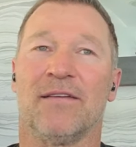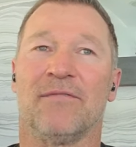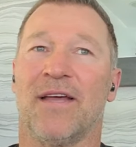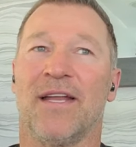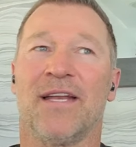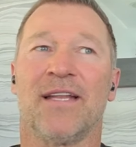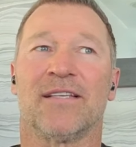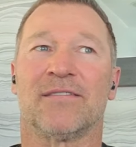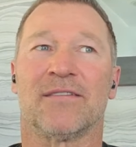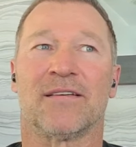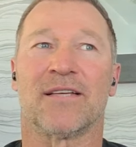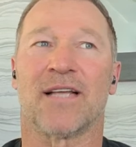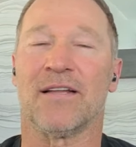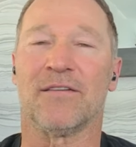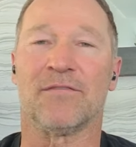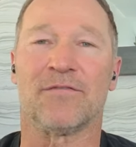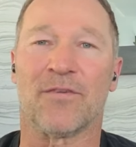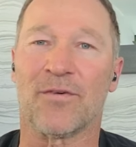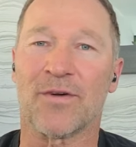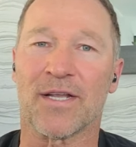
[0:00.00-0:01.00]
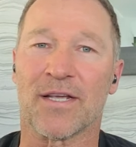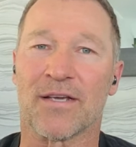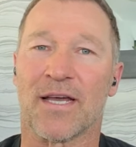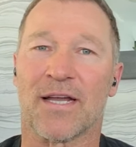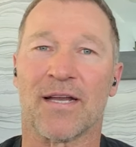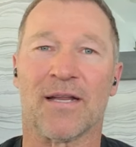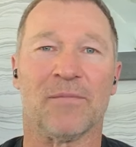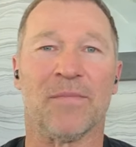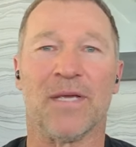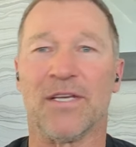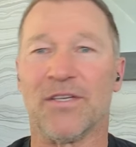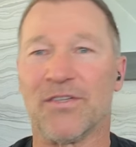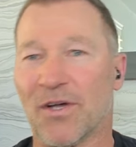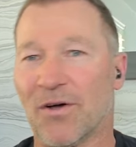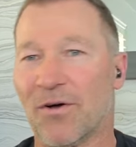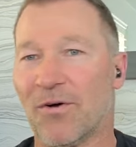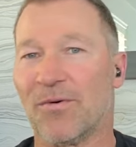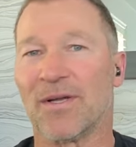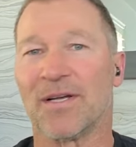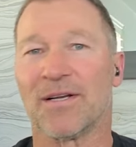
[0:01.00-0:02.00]
Venice, to California, got to meet
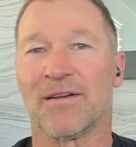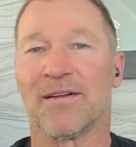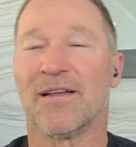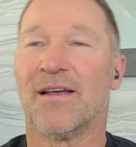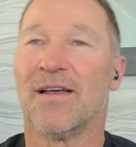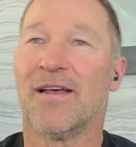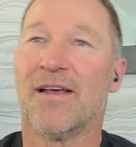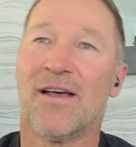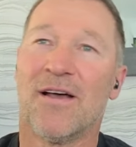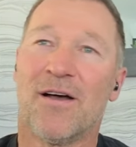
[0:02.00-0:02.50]
Joe and